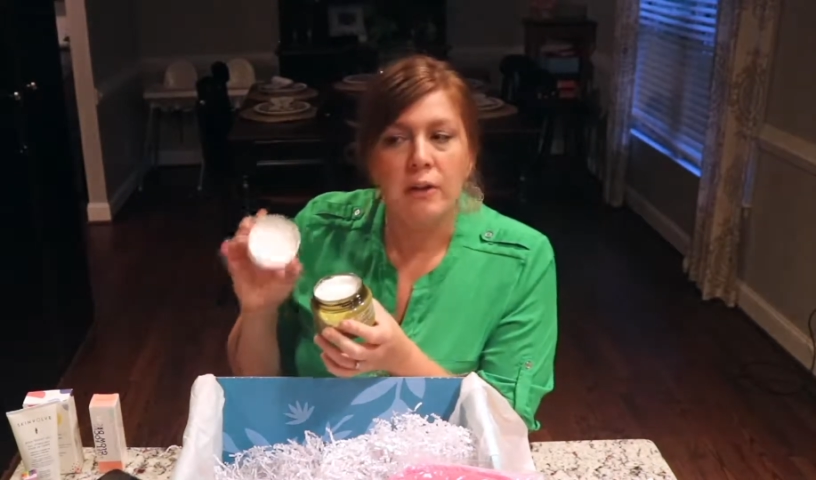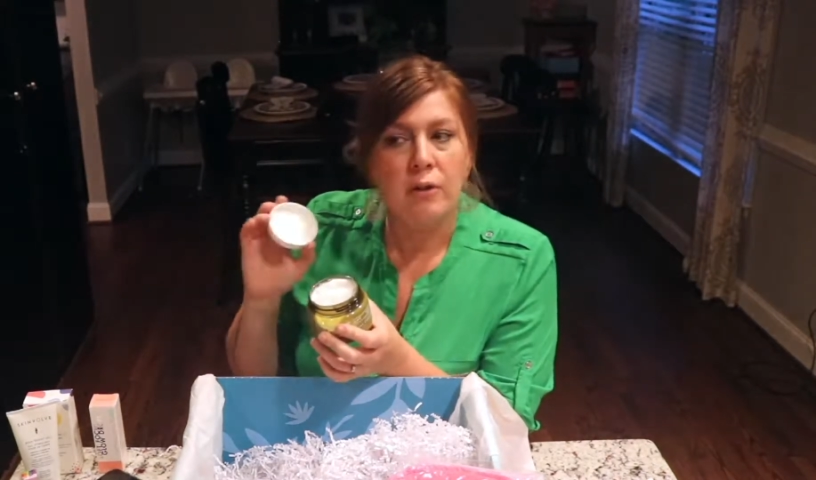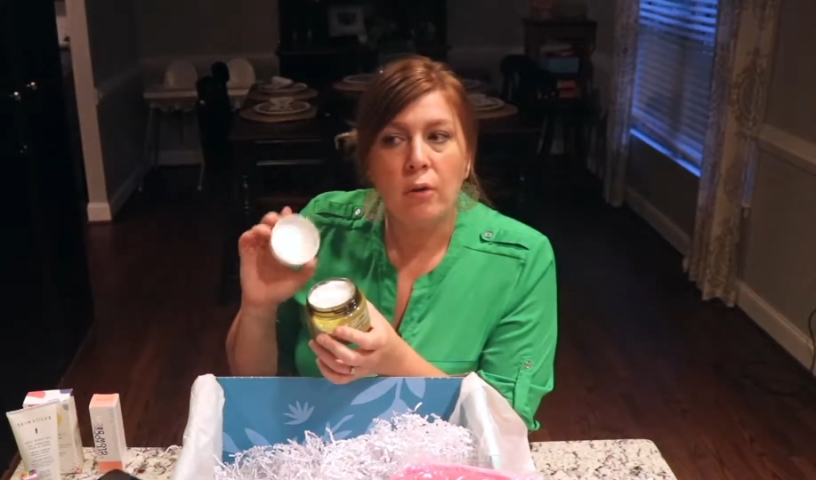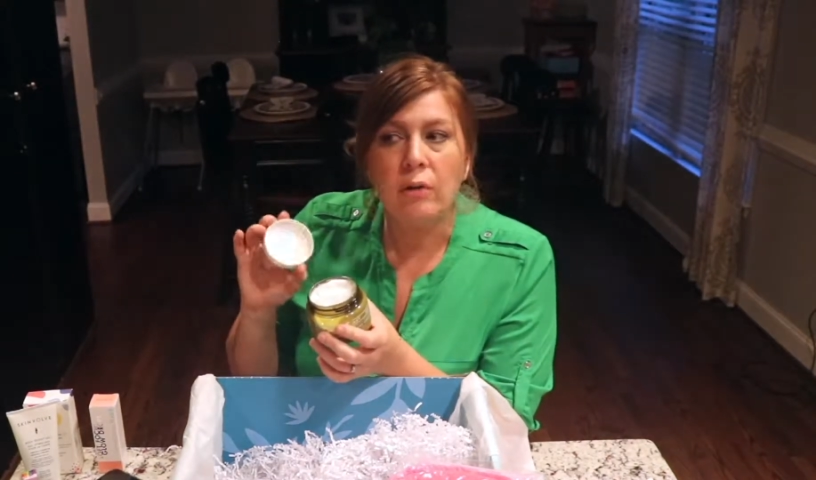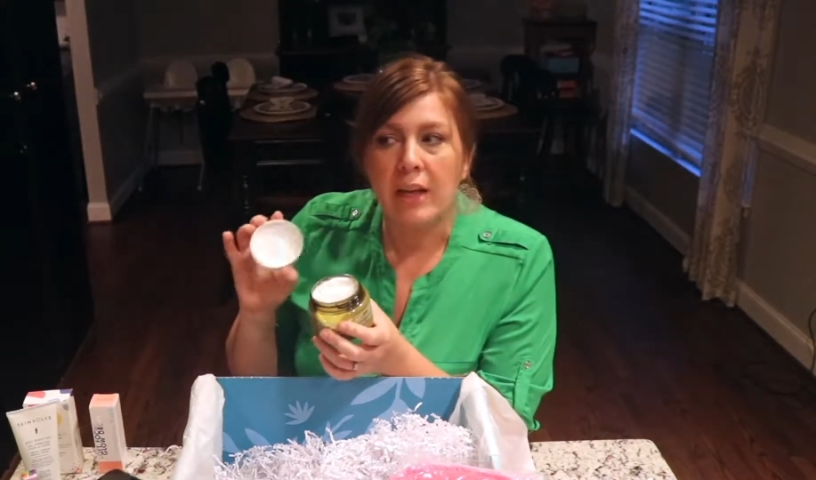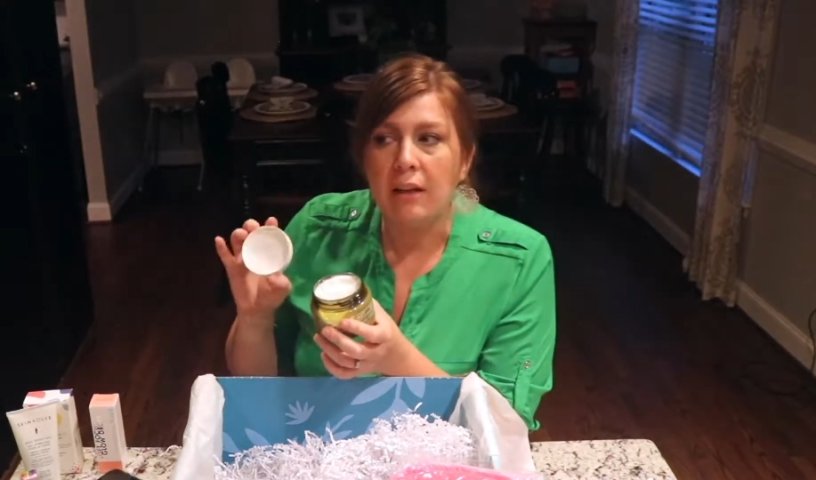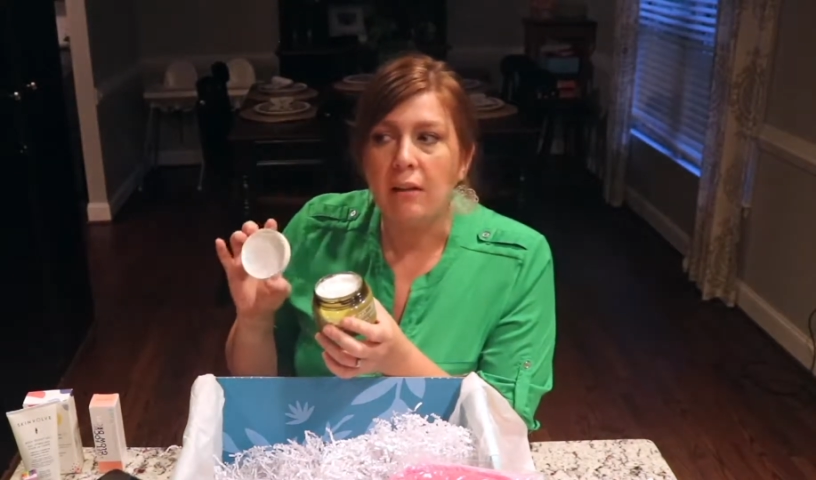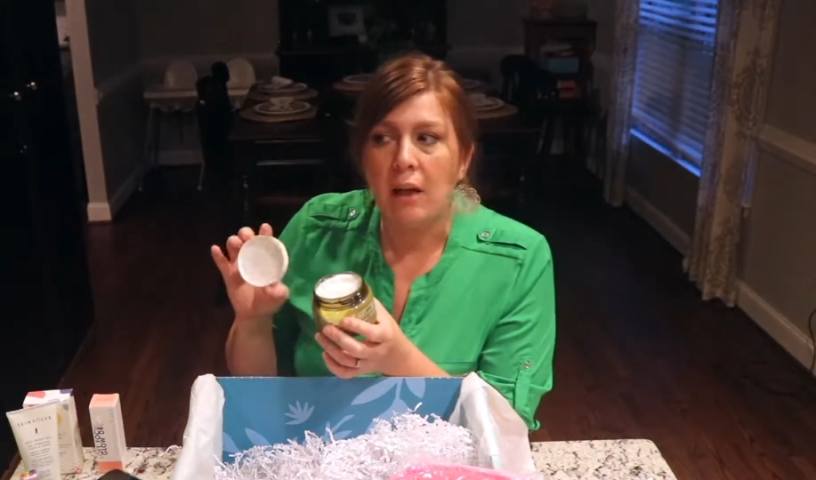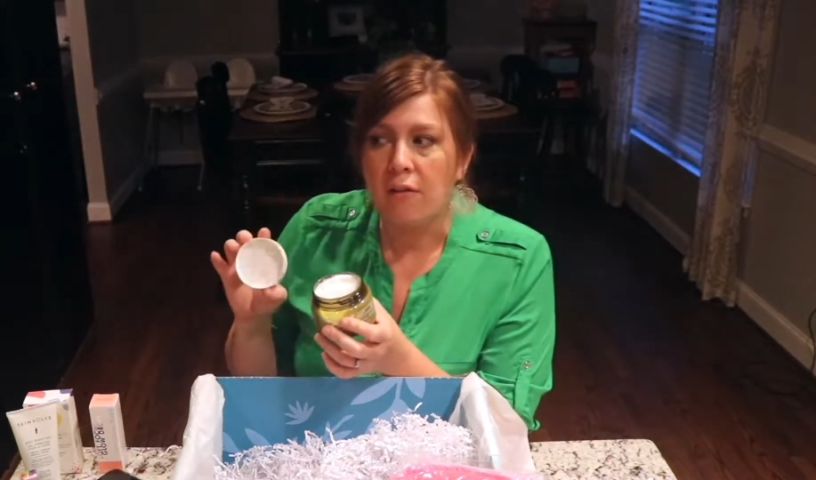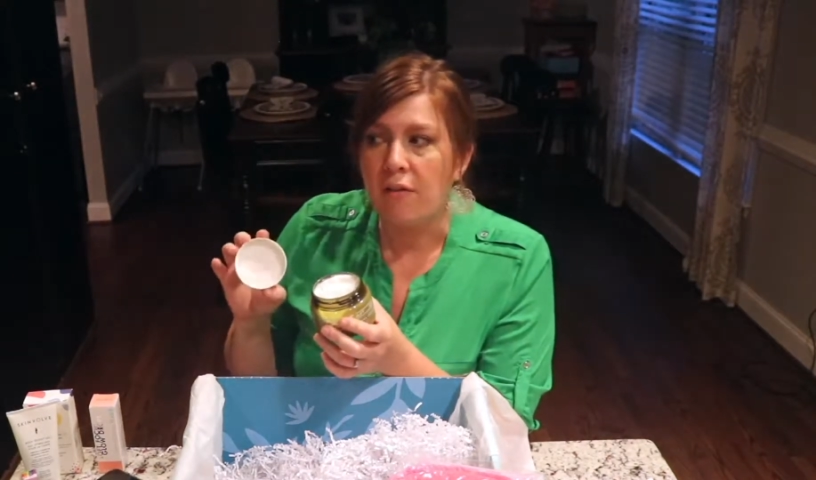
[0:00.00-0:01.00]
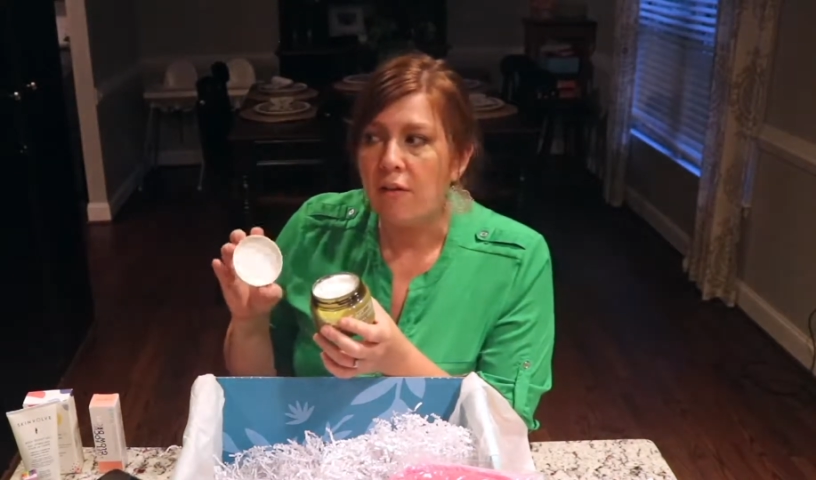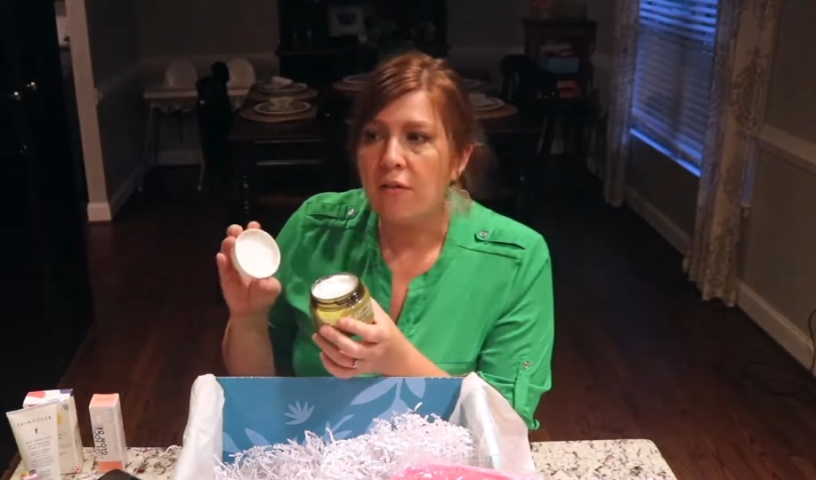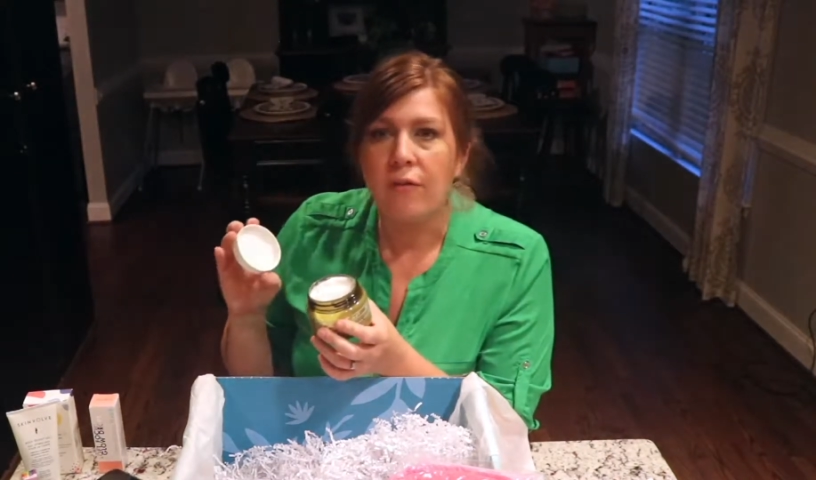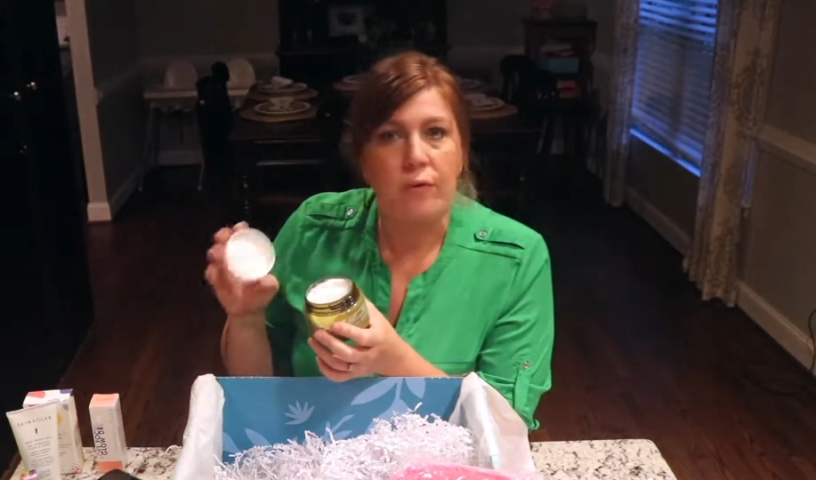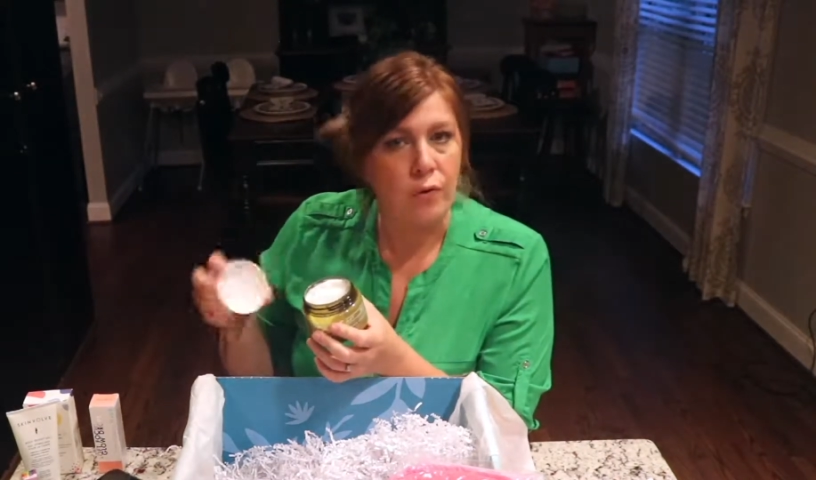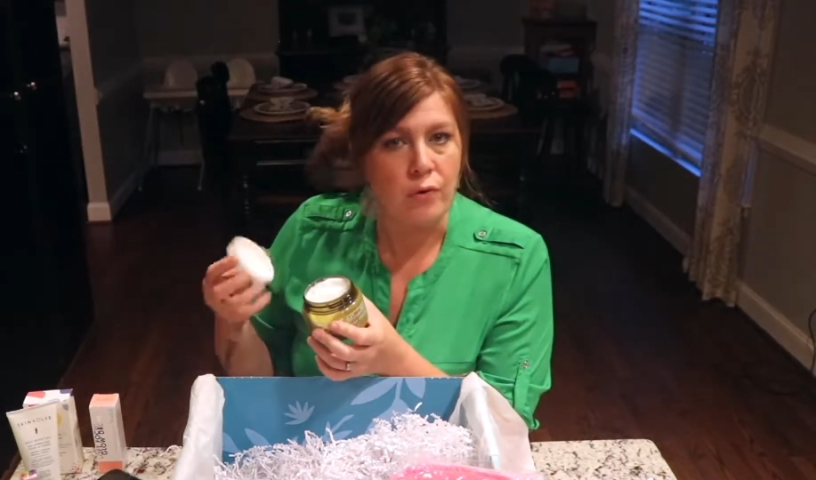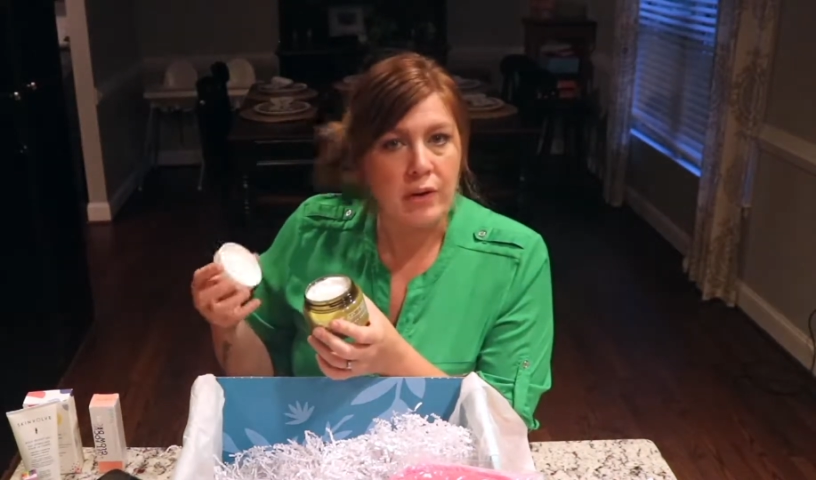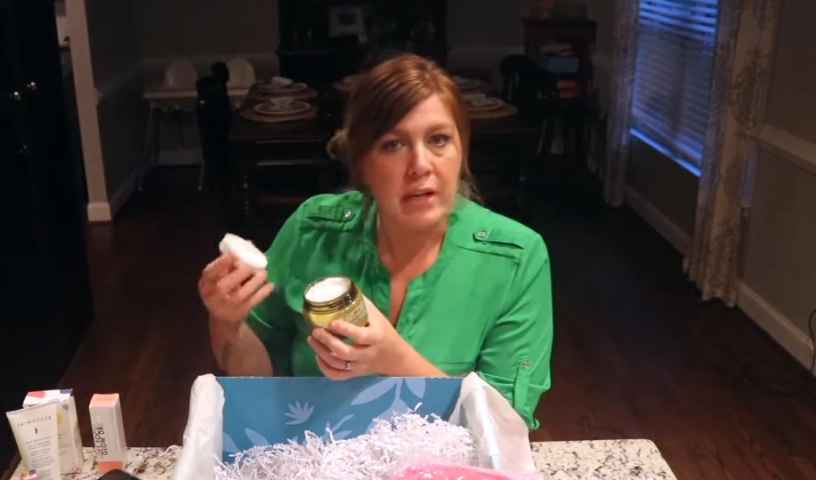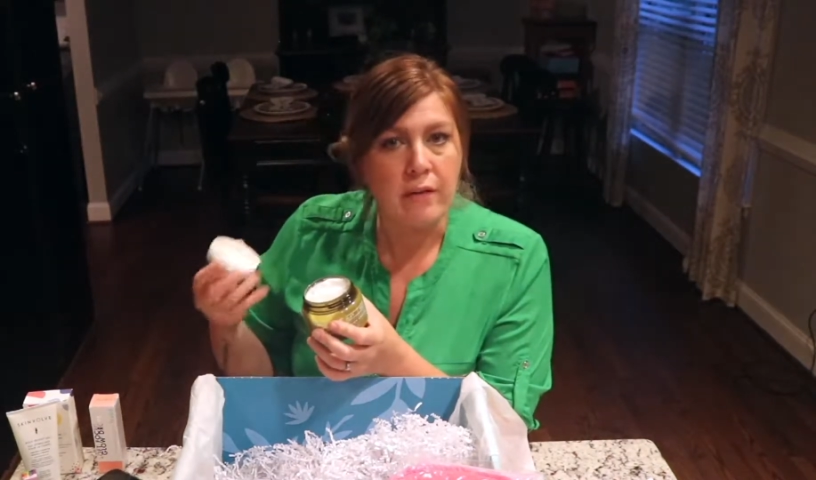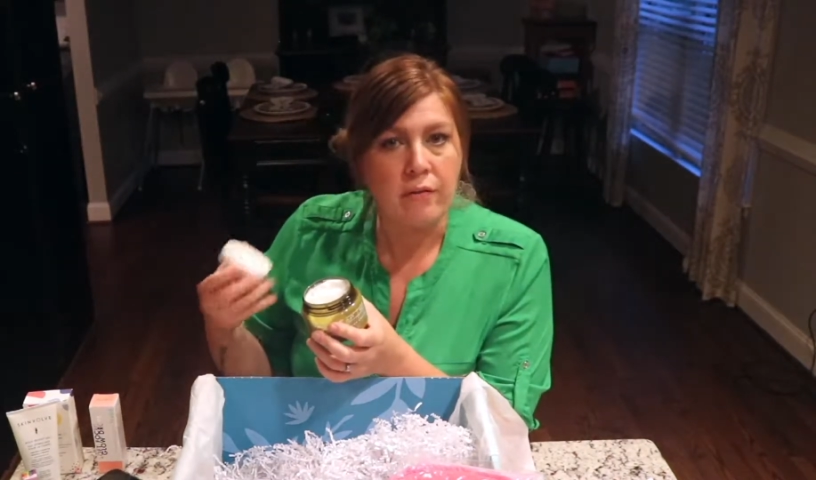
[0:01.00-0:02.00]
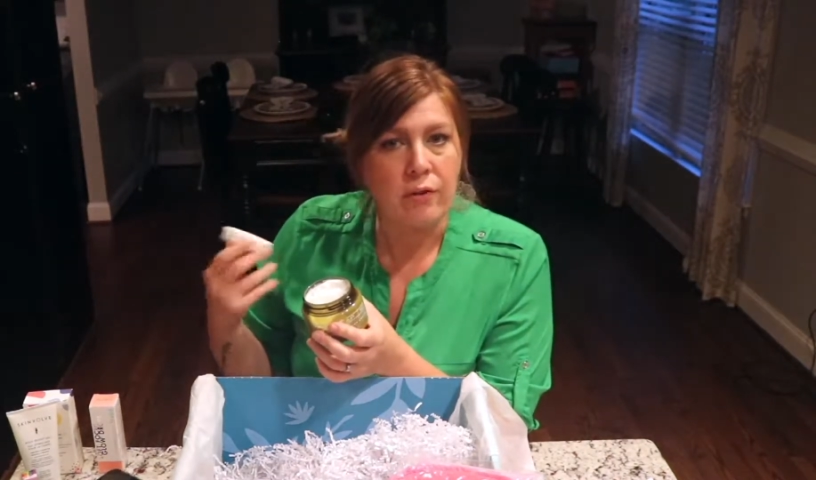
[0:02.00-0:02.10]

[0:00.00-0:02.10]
I don't like a lot of fruity